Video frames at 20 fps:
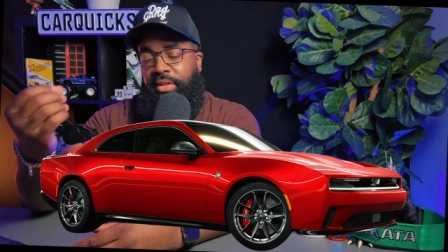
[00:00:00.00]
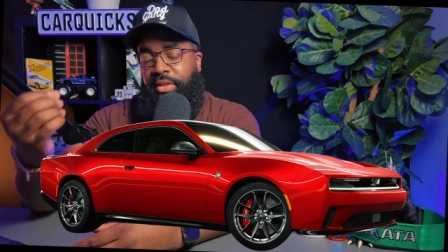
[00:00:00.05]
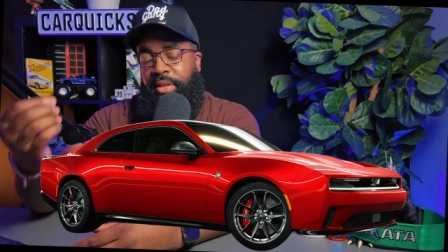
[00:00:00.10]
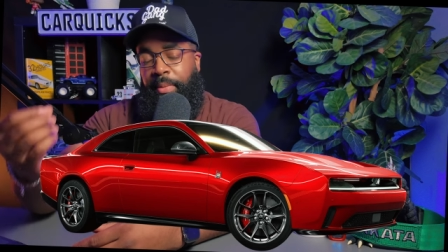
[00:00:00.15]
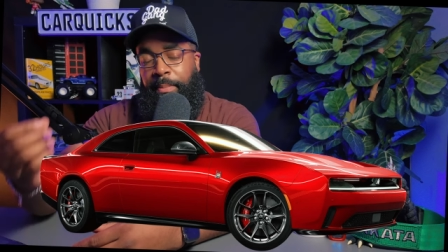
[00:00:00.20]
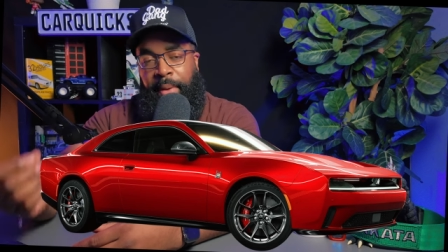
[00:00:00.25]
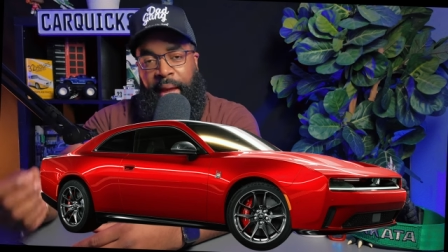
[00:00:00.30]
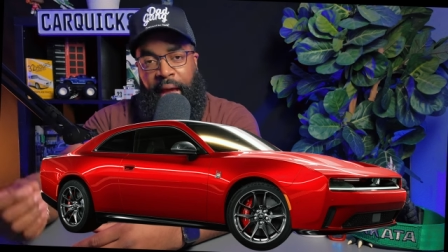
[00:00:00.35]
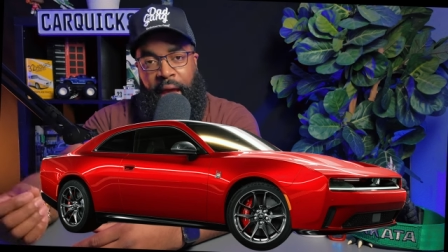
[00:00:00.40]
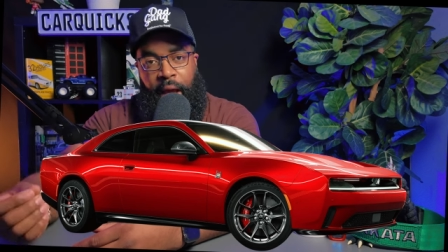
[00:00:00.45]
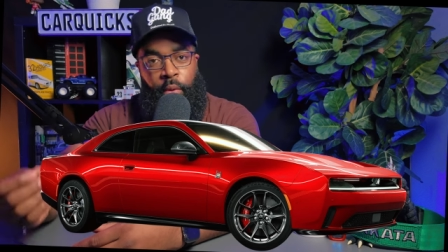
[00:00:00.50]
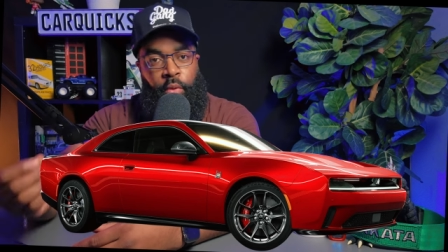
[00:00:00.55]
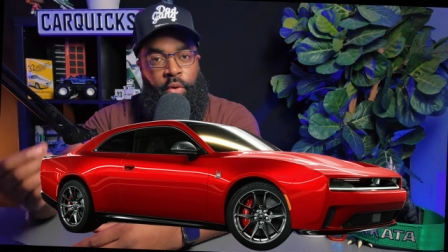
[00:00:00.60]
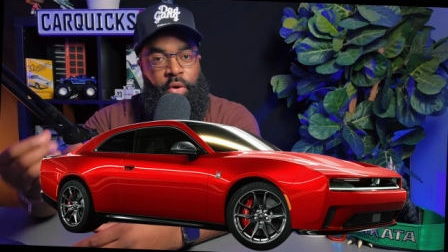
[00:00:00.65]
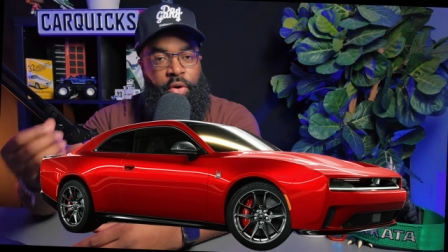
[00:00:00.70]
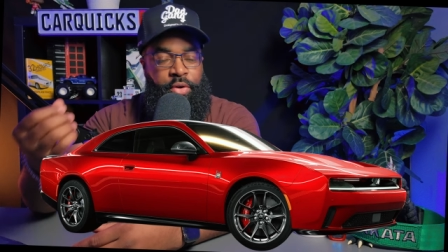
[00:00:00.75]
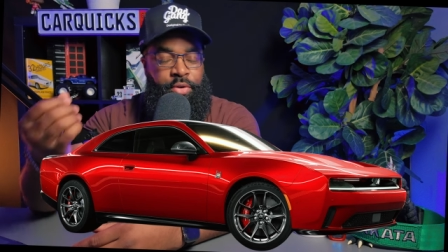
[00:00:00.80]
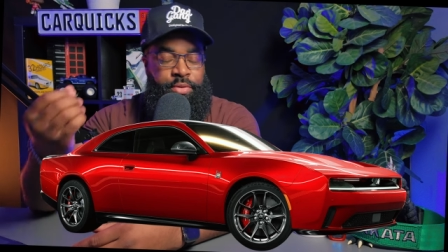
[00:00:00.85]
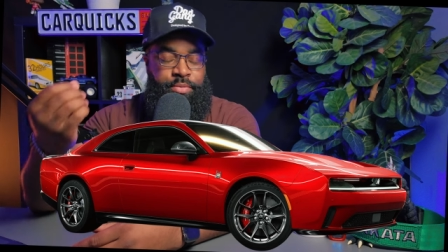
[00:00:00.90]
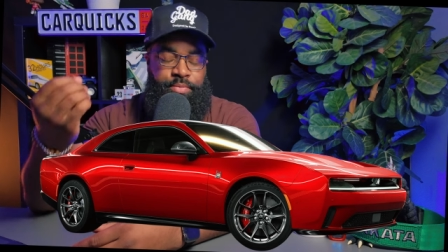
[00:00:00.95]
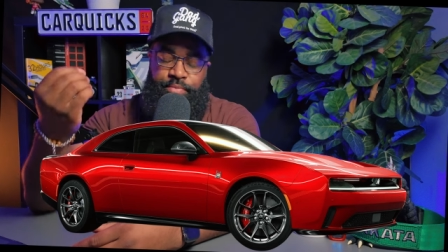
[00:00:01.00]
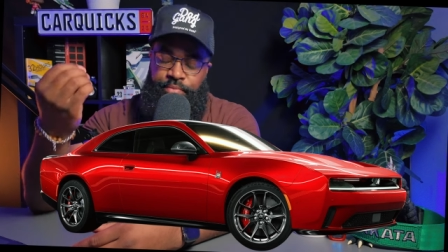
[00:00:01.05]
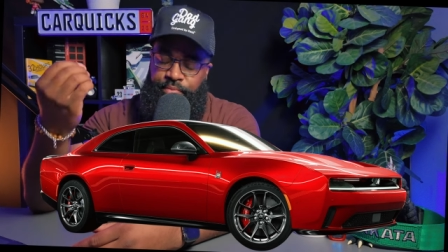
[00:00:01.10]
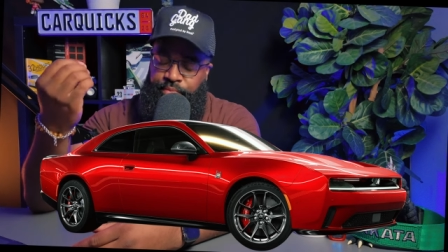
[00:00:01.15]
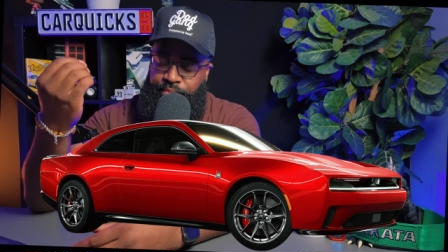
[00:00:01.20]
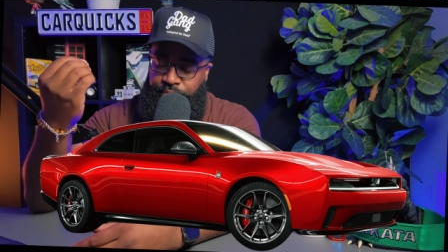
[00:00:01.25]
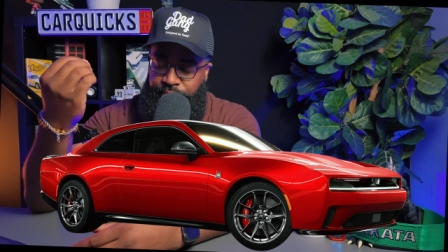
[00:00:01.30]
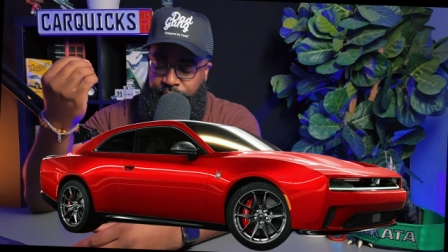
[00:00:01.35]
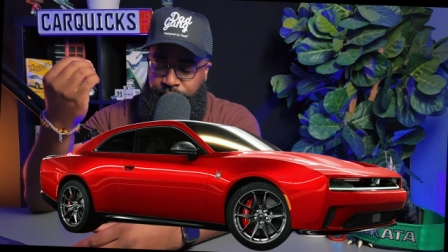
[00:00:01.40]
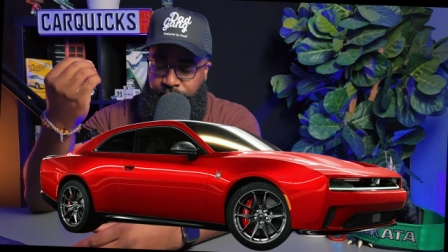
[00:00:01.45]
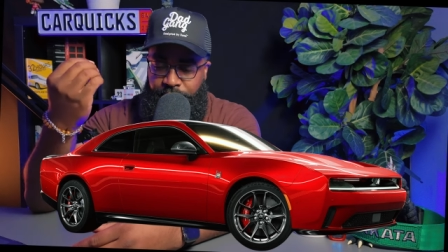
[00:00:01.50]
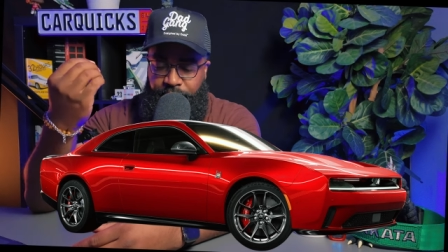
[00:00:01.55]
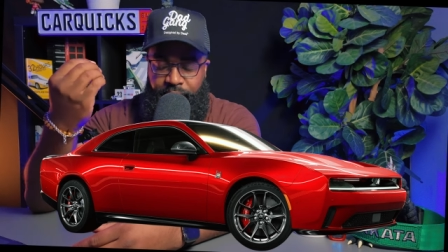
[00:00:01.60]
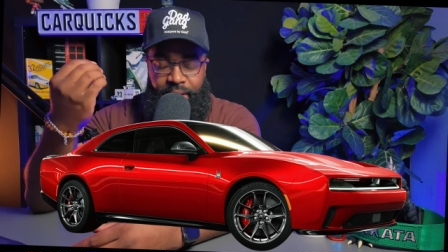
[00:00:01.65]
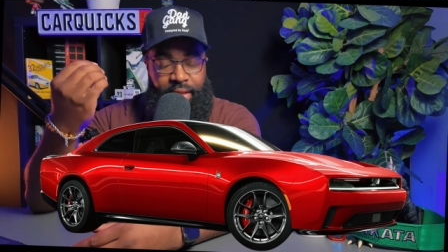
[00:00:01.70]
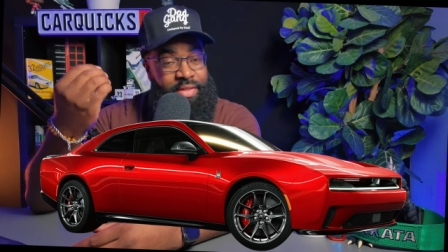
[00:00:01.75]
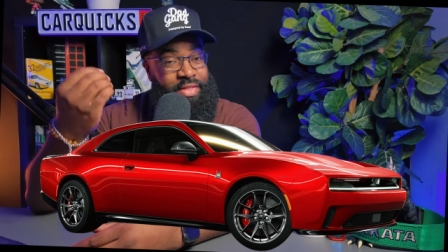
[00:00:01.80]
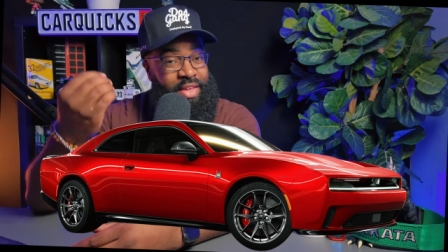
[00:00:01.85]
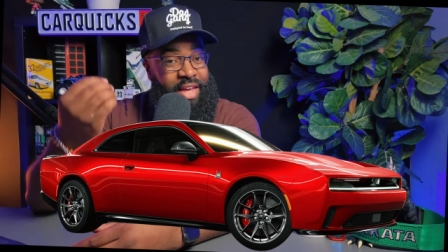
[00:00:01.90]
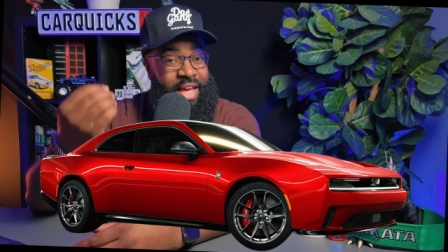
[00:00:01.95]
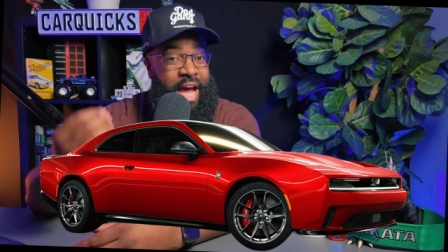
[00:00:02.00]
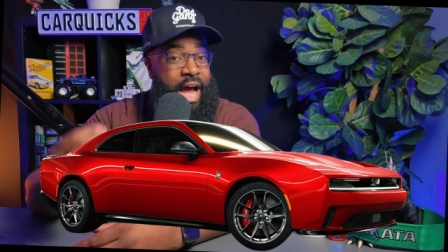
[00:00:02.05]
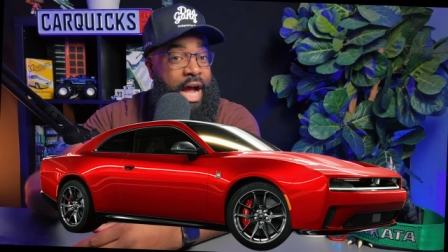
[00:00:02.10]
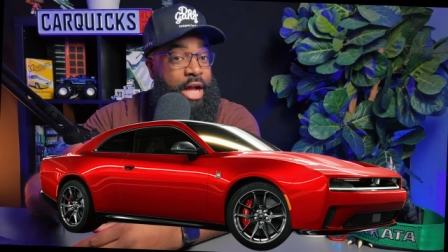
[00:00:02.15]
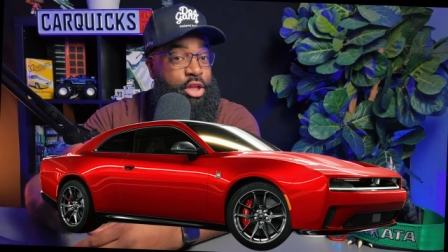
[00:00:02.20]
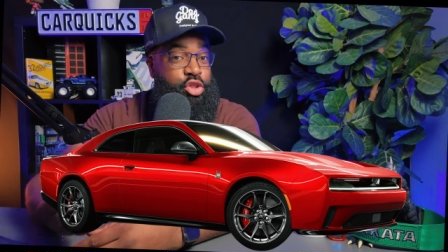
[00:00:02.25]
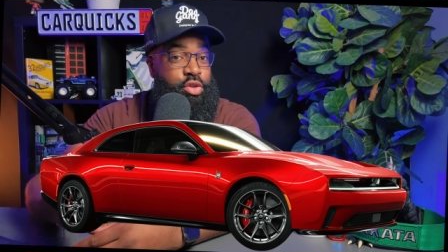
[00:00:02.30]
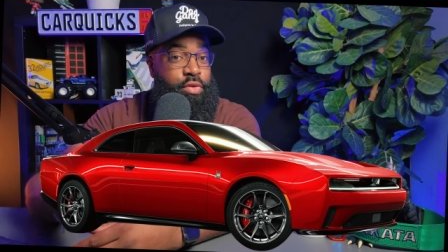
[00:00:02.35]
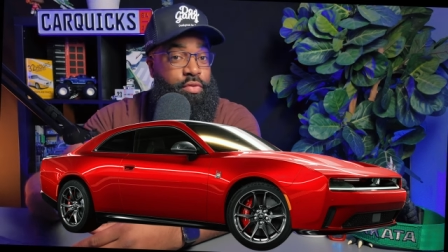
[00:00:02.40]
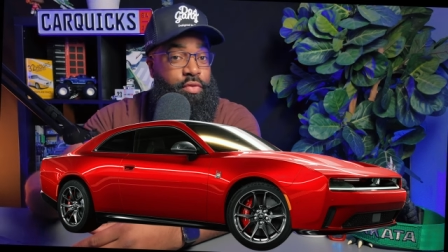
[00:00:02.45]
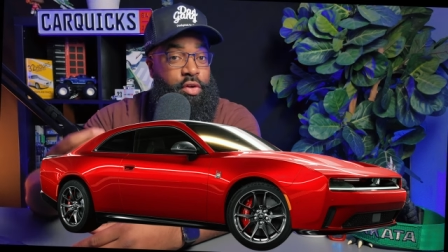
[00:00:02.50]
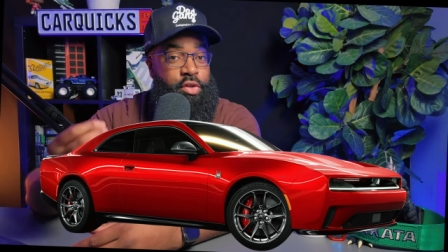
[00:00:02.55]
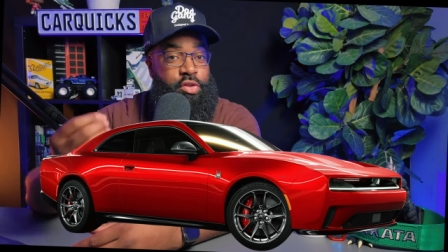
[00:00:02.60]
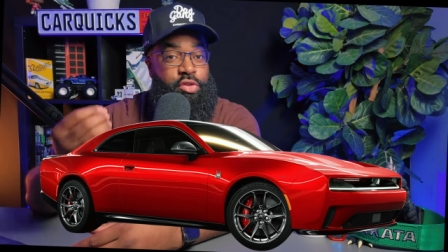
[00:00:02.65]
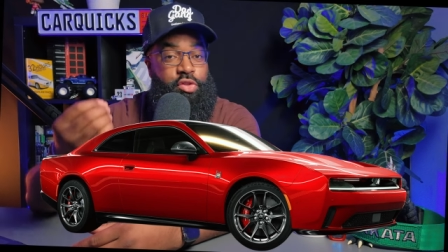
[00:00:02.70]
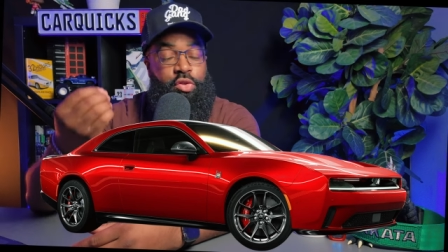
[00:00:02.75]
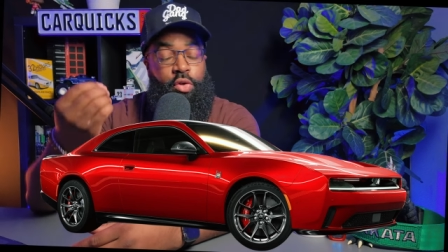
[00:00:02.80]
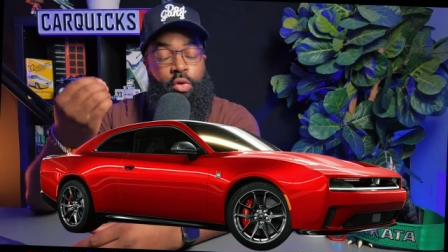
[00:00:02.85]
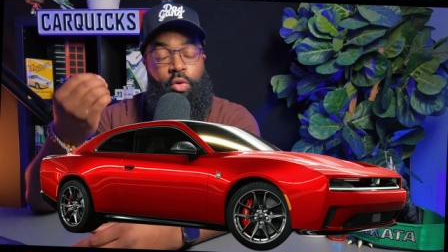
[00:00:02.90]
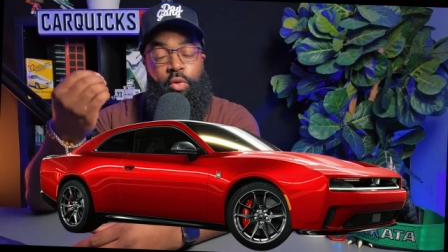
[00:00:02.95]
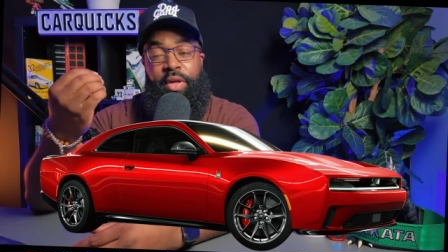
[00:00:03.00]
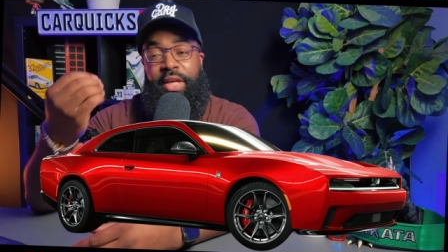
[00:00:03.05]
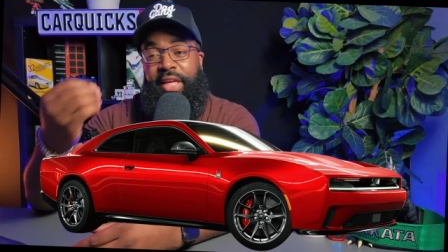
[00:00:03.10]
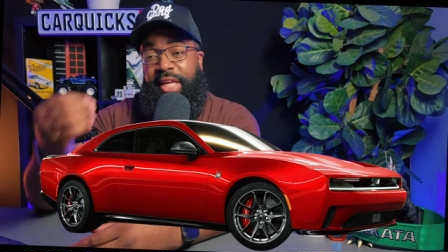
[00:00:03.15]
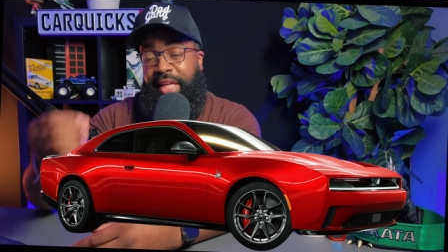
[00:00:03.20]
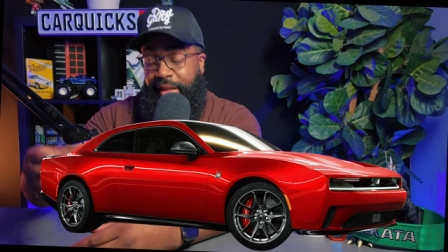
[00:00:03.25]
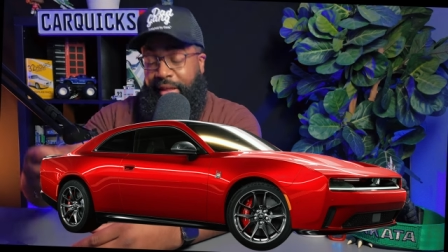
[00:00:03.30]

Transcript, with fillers: the power, the controversial E